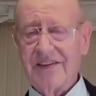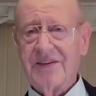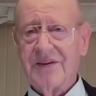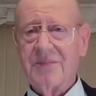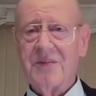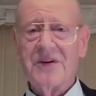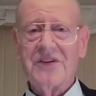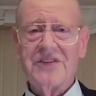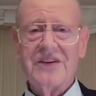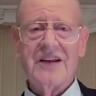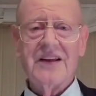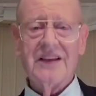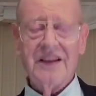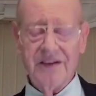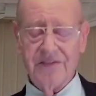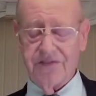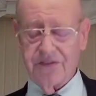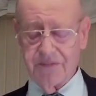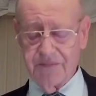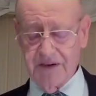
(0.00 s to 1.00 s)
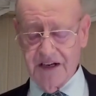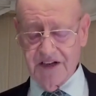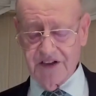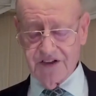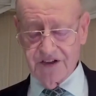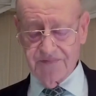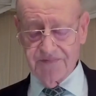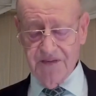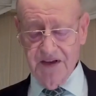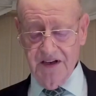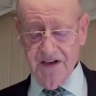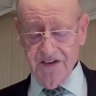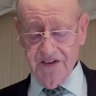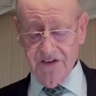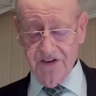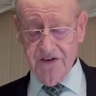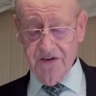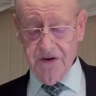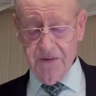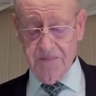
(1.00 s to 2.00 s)
to present information
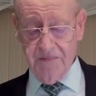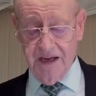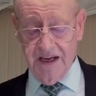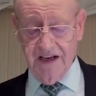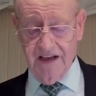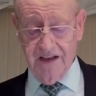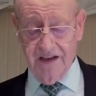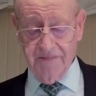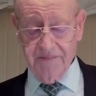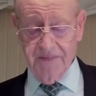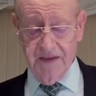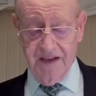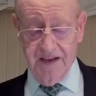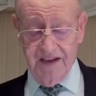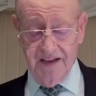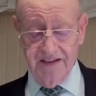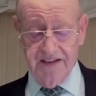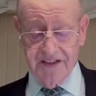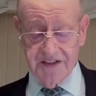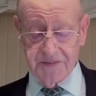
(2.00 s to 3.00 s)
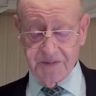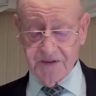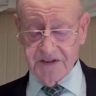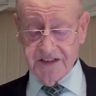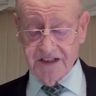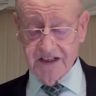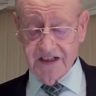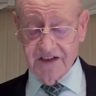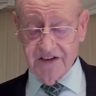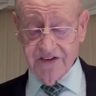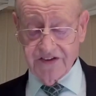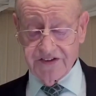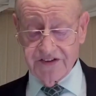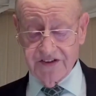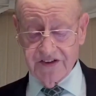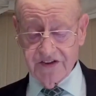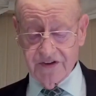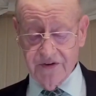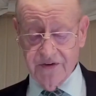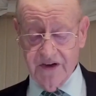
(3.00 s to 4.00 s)
to Balaam in this particular
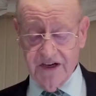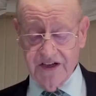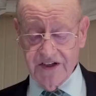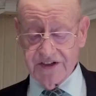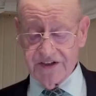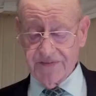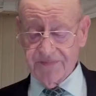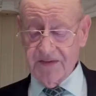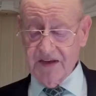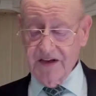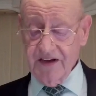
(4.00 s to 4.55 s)
situation.